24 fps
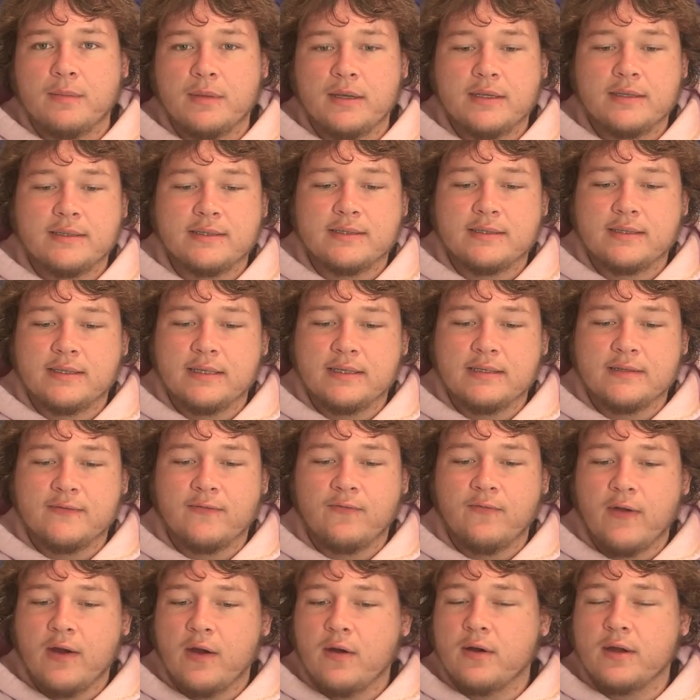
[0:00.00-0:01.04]
He's
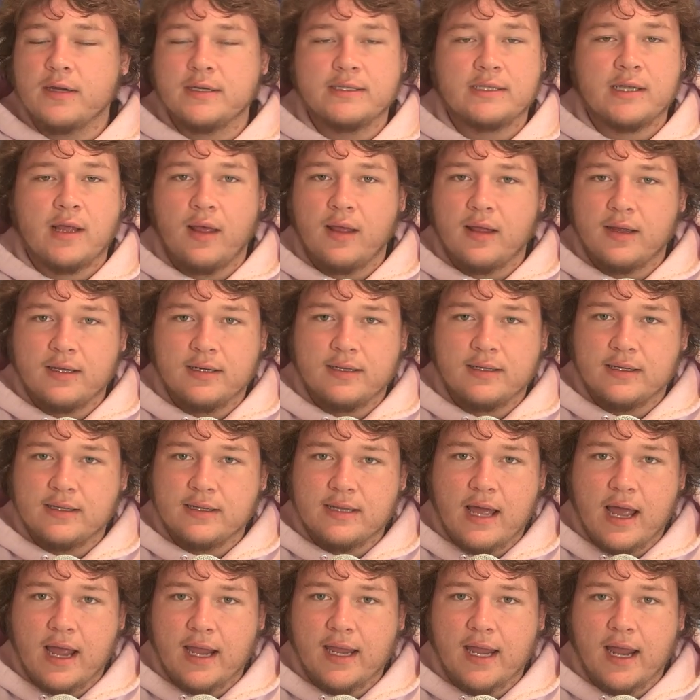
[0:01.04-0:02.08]
very solid in
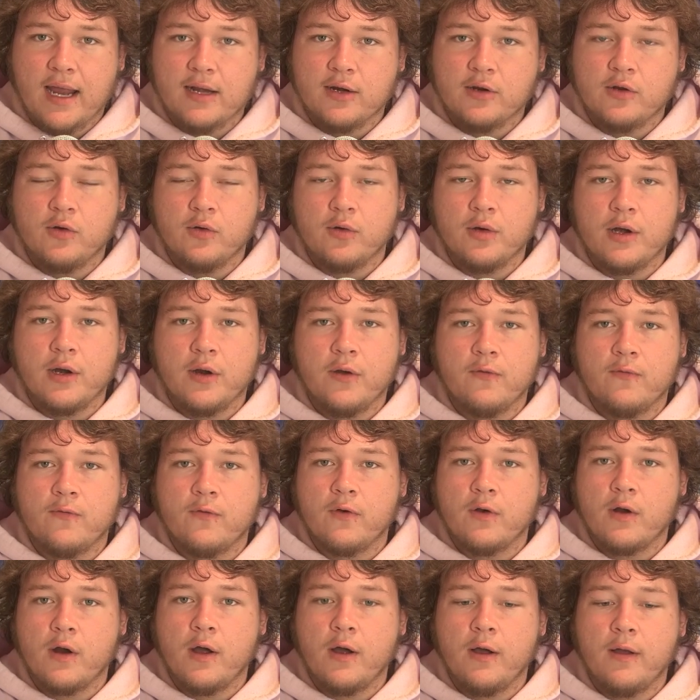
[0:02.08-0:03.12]
that category
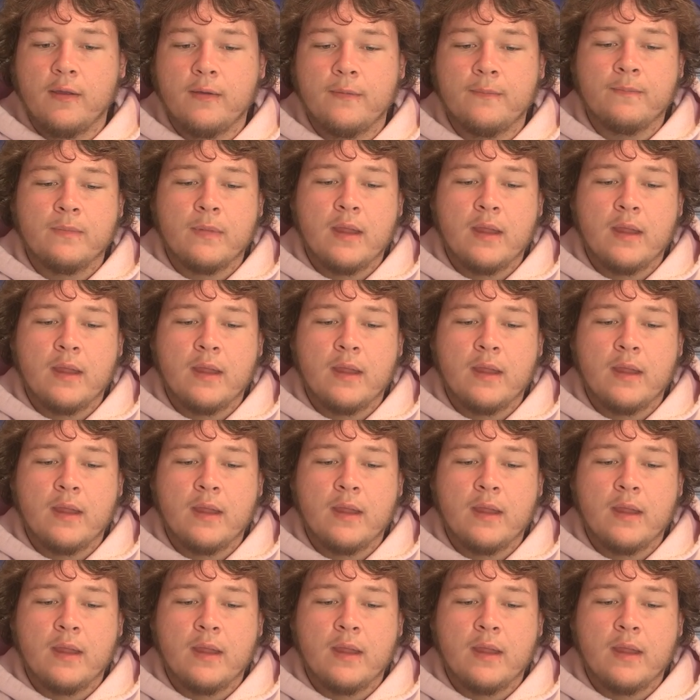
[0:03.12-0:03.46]
overall.